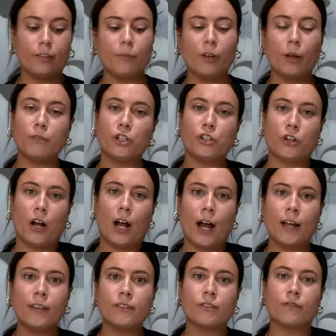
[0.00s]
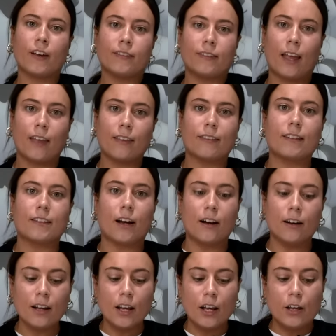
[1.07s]
Sometimes use your hand to rest against the
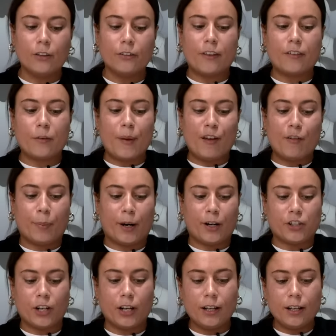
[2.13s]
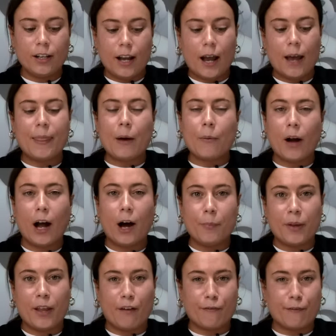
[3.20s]
tongue, so there's a bit of pressure and that will
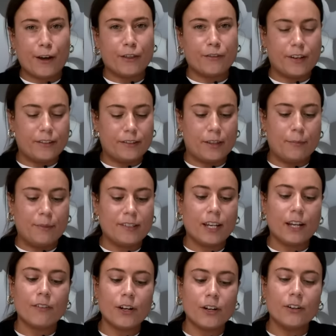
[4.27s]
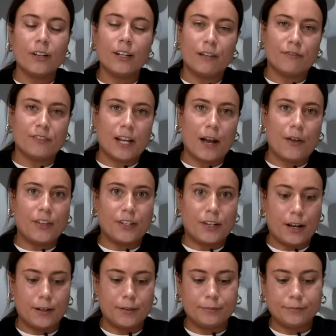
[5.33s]
help you get further into the material, lifting out the
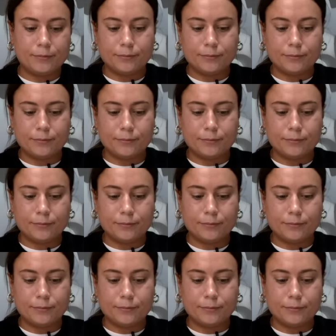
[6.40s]
dirt.